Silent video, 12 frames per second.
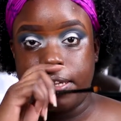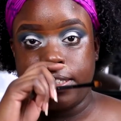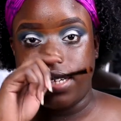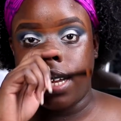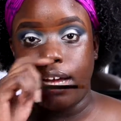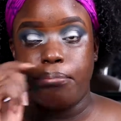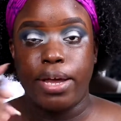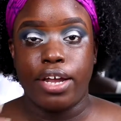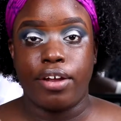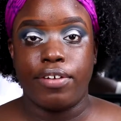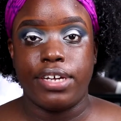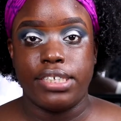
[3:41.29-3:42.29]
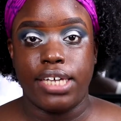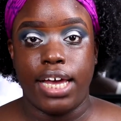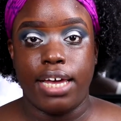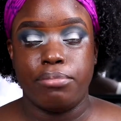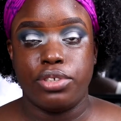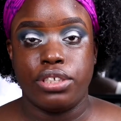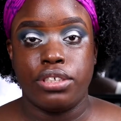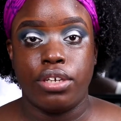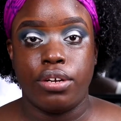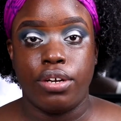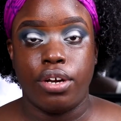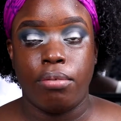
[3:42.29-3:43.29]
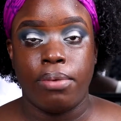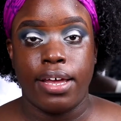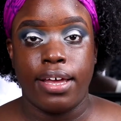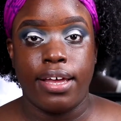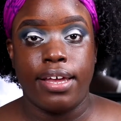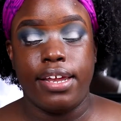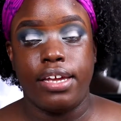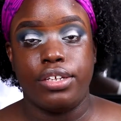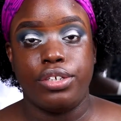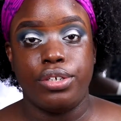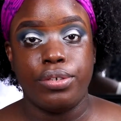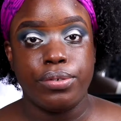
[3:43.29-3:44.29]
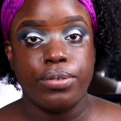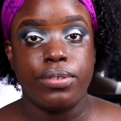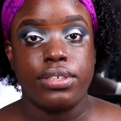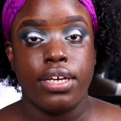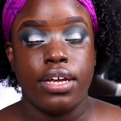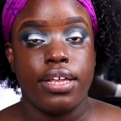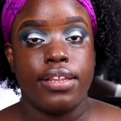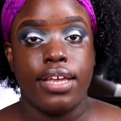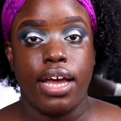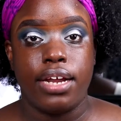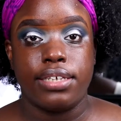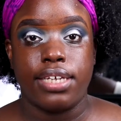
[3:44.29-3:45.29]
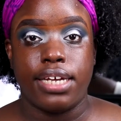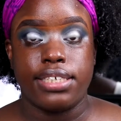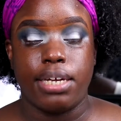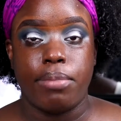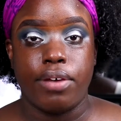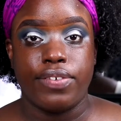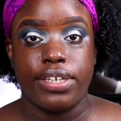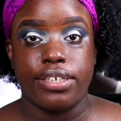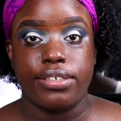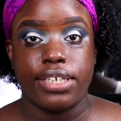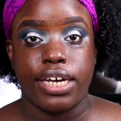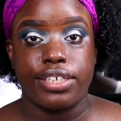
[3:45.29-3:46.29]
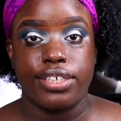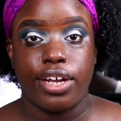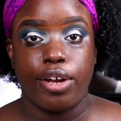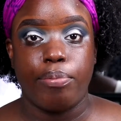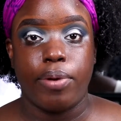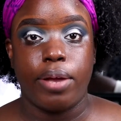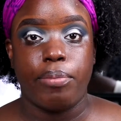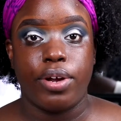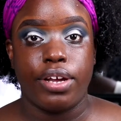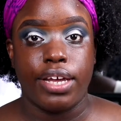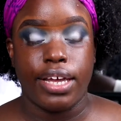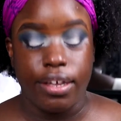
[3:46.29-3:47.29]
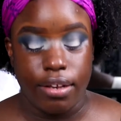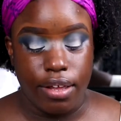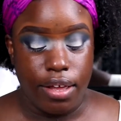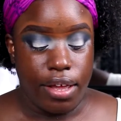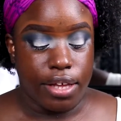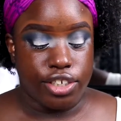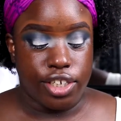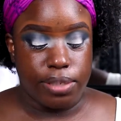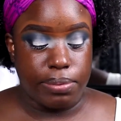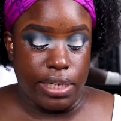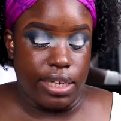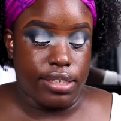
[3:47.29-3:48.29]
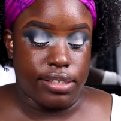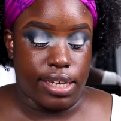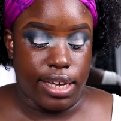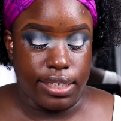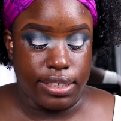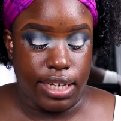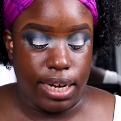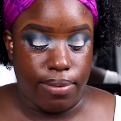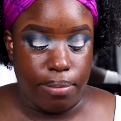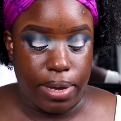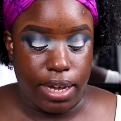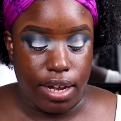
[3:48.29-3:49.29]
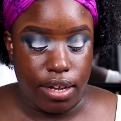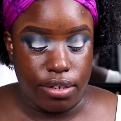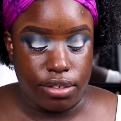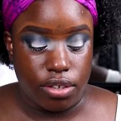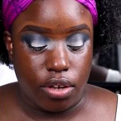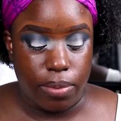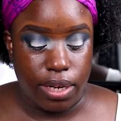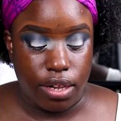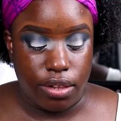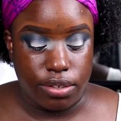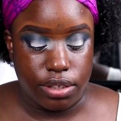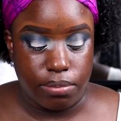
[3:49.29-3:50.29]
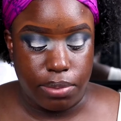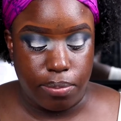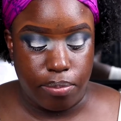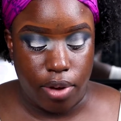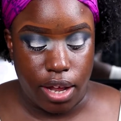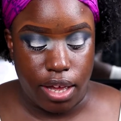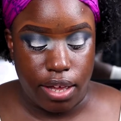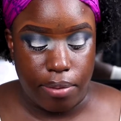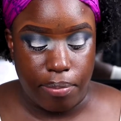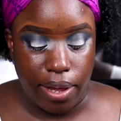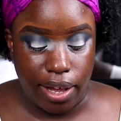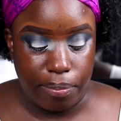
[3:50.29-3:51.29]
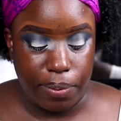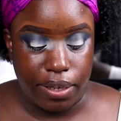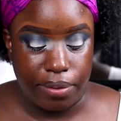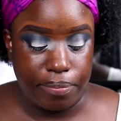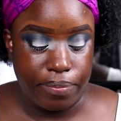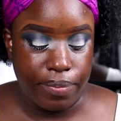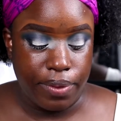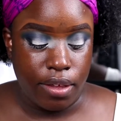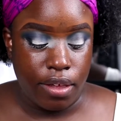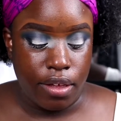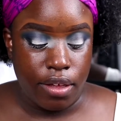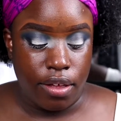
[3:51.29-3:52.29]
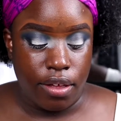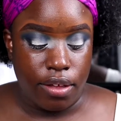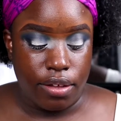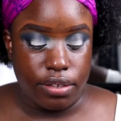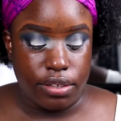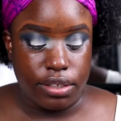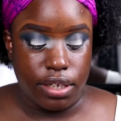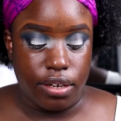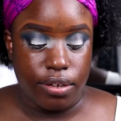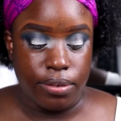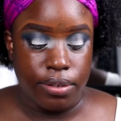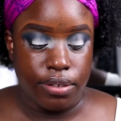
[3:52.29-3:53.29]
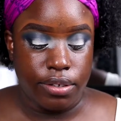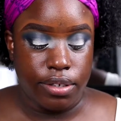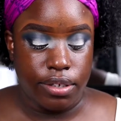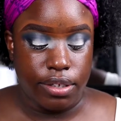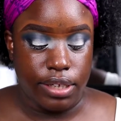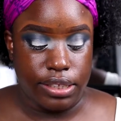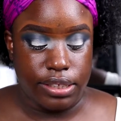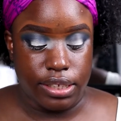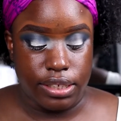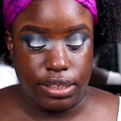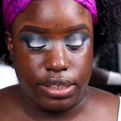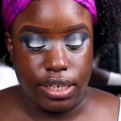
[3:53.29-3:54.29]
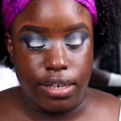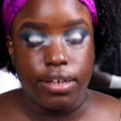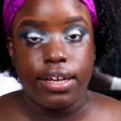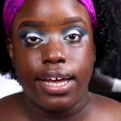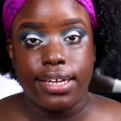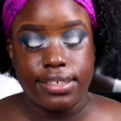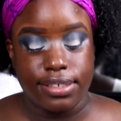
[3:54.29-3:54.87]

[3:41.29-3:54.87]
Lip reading: To cut my crease, I am just going to go ahead and use the Anastasia Beverly Hills eyeshadow primer again, just because, like I said, I want my colors, all my colors, to be bright and popping. So let us cut.